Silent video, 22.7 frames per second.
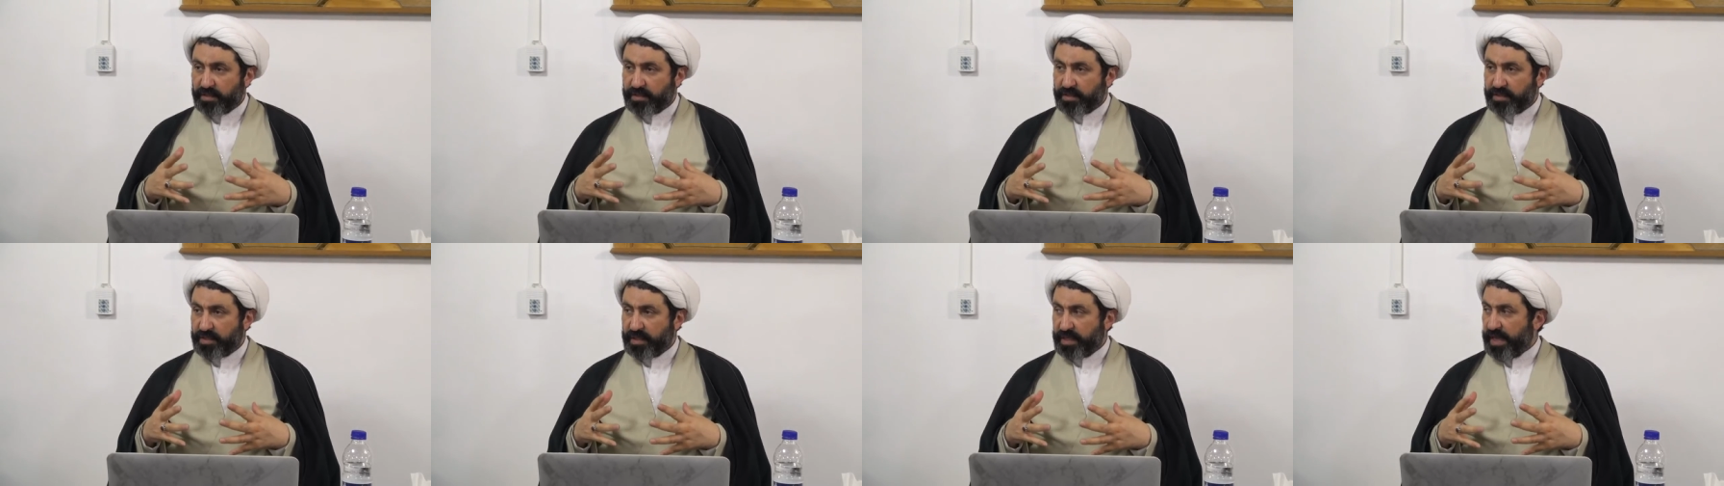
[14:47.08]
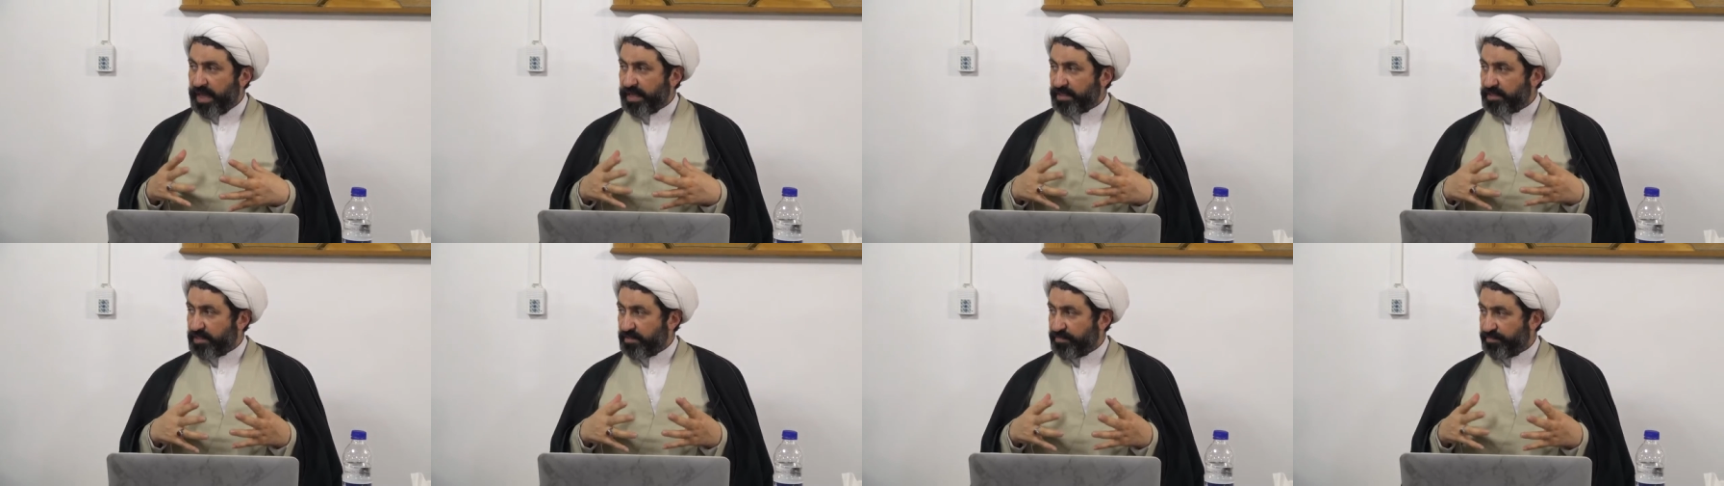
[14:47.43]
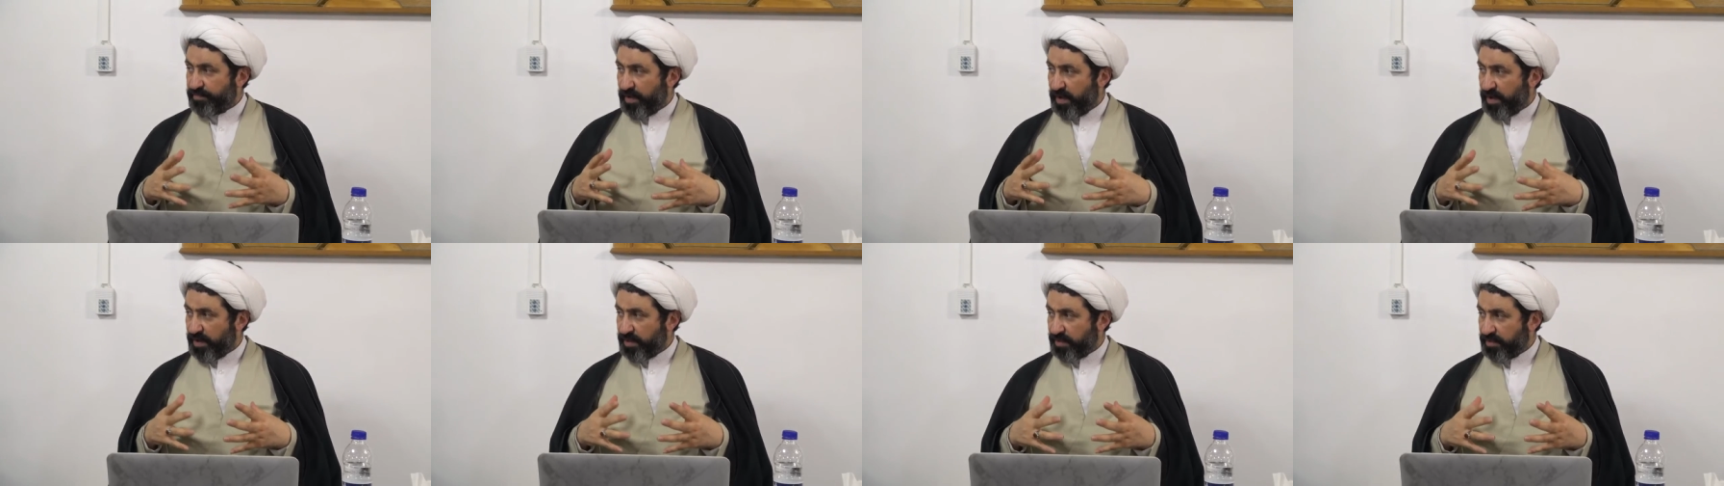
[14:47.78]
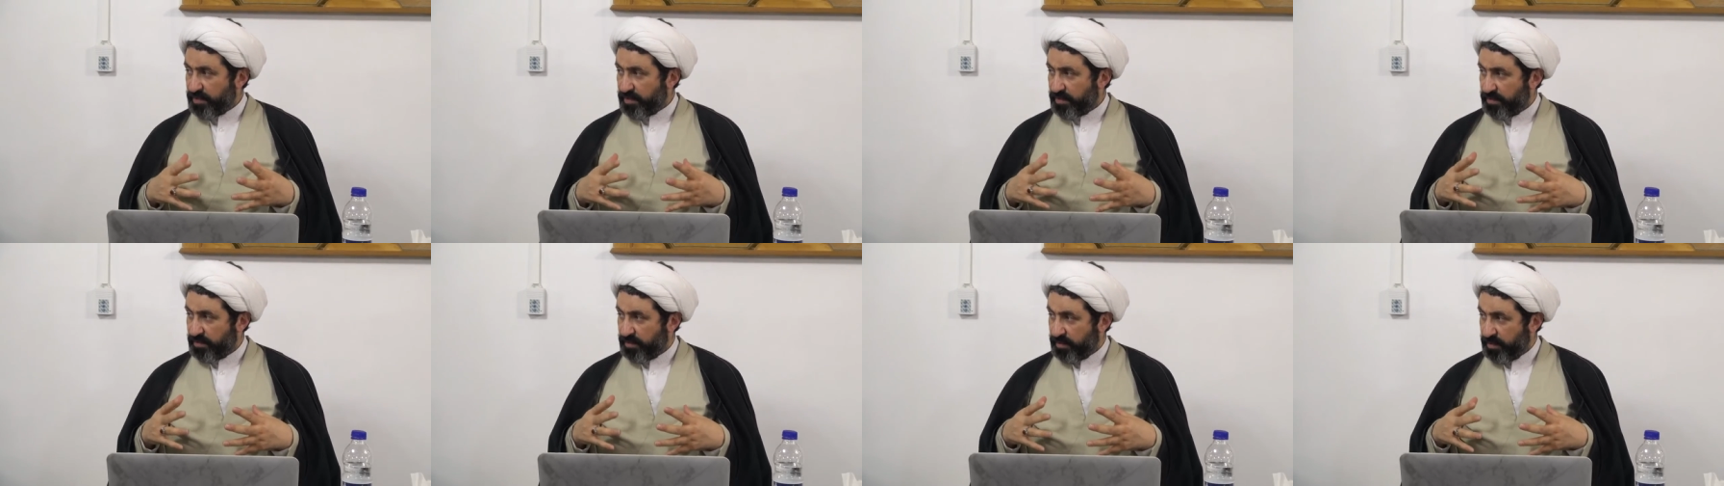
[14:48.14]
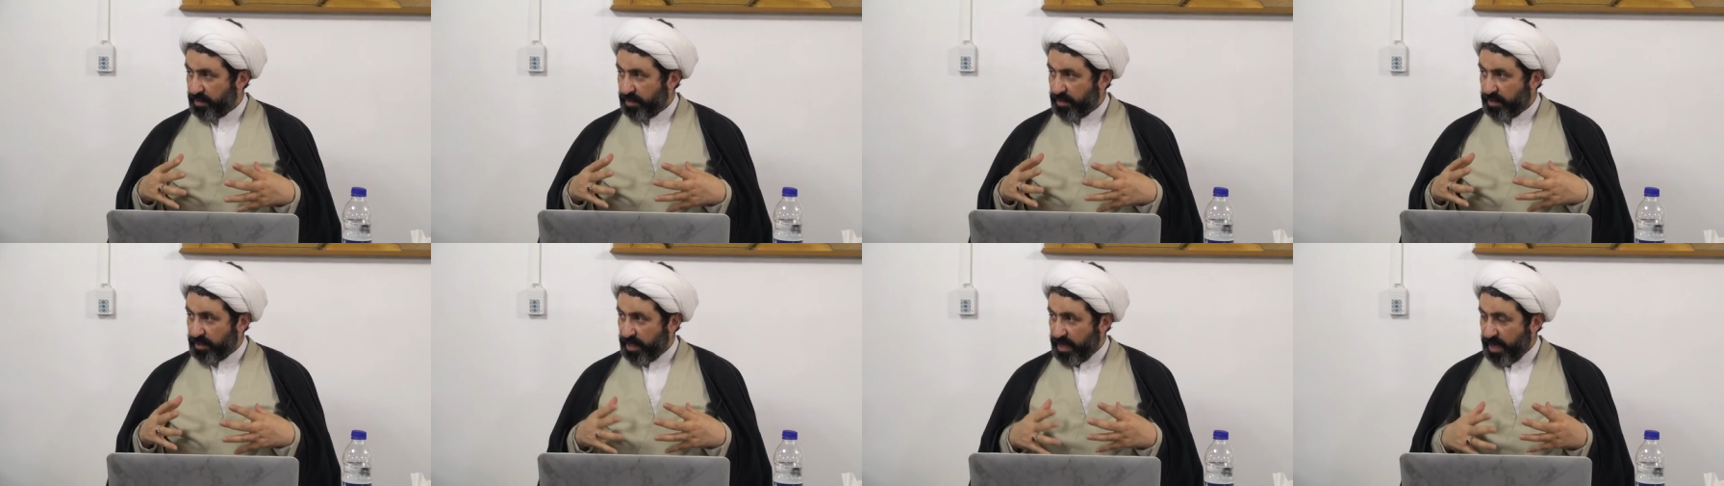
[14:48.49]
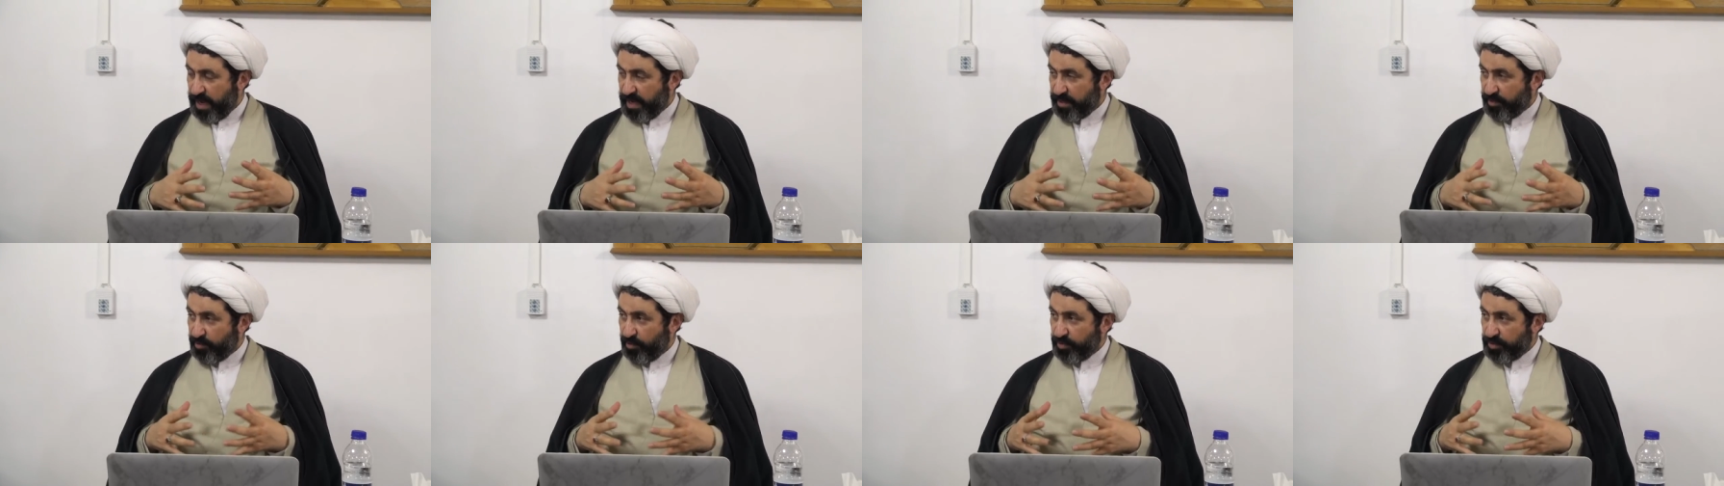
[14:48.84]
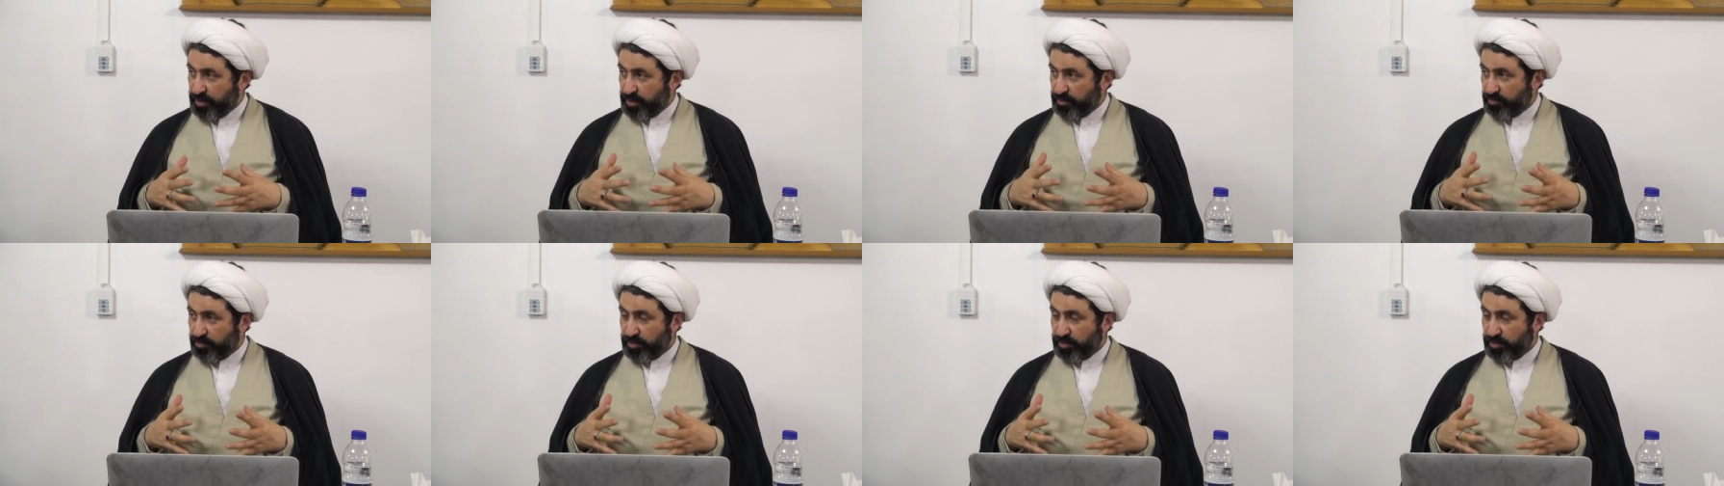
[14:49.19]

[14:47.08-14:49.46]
classified according